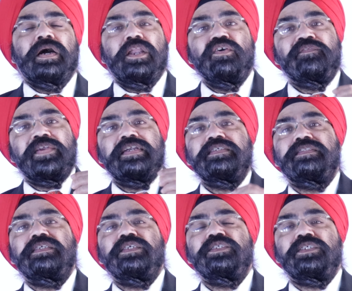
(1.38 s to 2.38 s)
Hello friends,
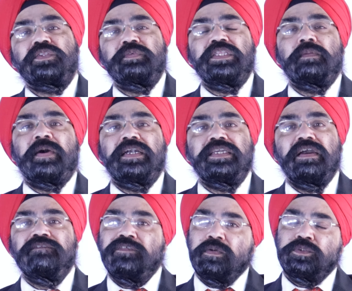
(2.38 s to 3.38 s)
this is Satvinder
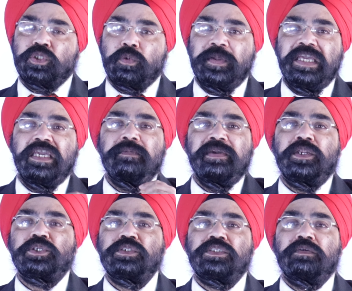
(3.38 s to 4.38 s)
Bhatia from Sukhmani
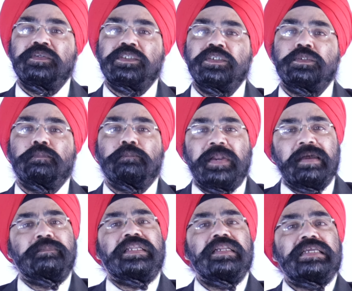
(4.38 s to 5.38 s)
Immigration Services,
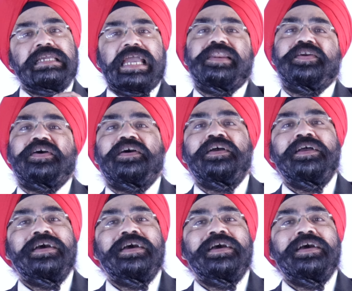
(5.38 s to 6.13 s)
Brampton, Canada.